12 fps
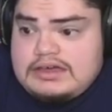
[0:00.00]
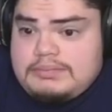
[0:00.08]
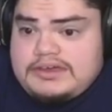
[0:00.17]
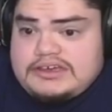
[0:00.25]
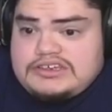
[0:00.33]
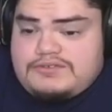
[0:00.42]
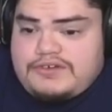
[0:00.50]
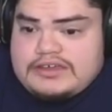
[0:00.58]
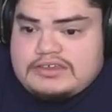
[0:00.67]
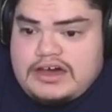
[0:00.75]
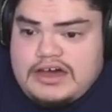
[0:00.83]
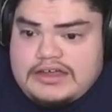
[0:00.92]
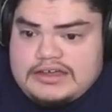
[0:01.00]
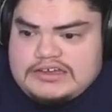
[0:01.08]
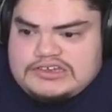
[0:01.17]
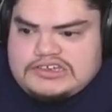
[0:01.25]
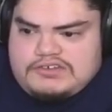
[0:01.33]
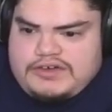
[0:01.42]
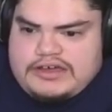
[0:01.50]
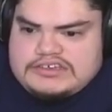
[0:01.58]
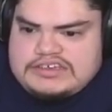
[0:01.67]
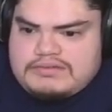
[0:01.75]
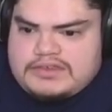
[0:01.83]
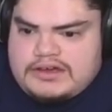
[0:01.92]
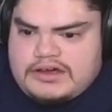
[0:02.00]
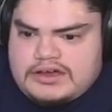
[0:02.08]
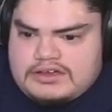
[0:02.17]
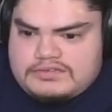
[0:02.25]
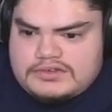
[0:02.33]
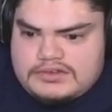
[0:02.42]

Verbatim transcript: Because if I dot, he just fouls everything off.